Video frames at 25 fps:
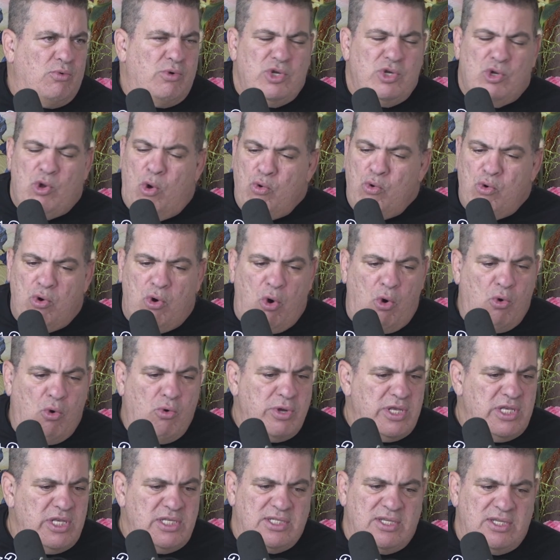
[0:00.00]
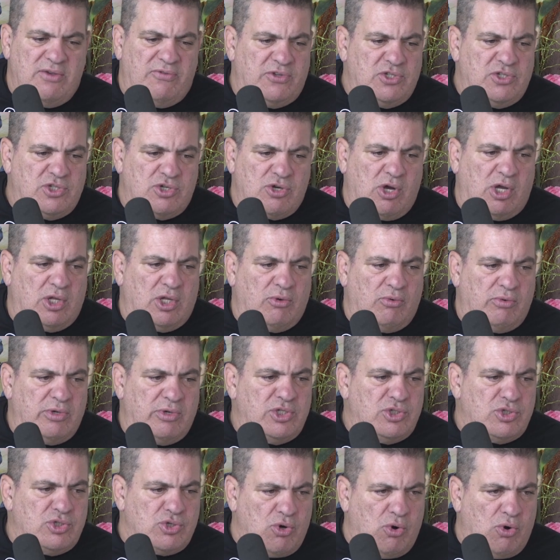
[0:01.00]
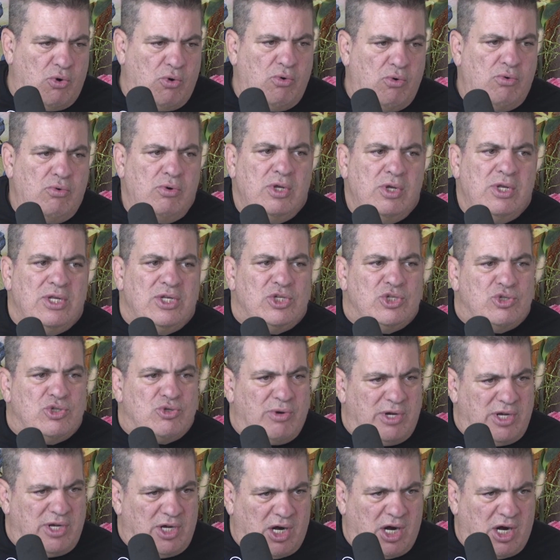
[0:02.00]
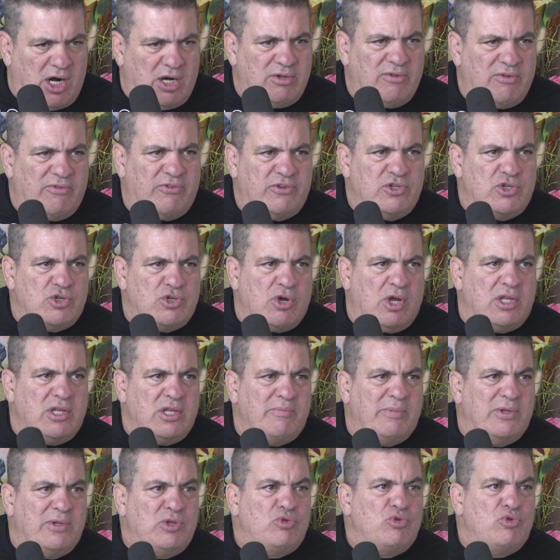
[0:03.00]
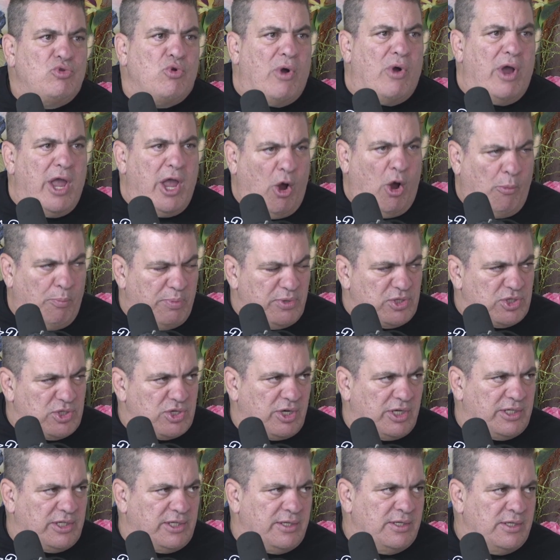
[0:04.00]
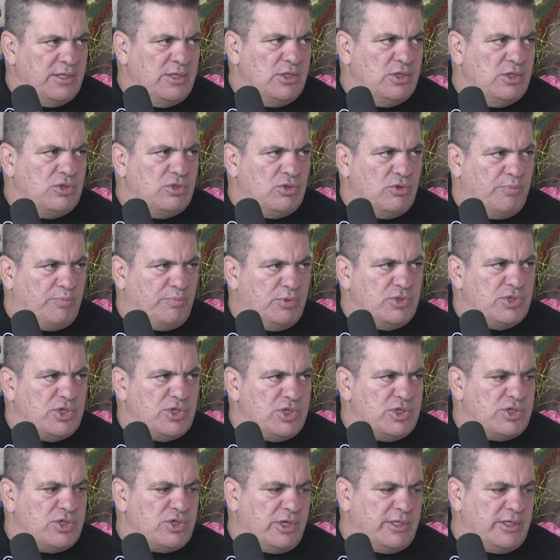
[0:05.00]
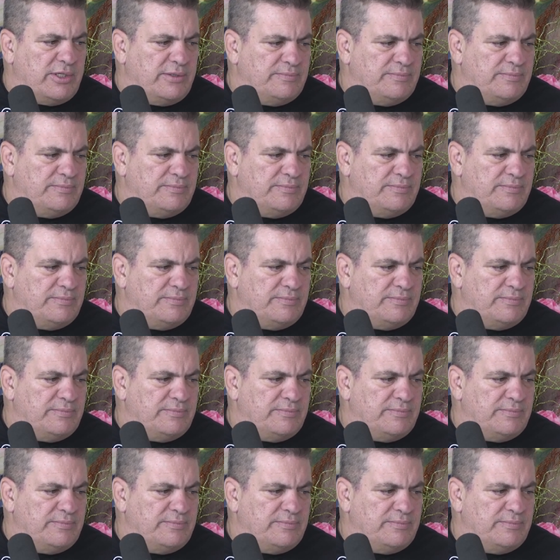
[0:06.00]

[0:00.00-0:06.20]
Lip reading: We don't go easy with each other. We train hard with each other, but to help each other, to push each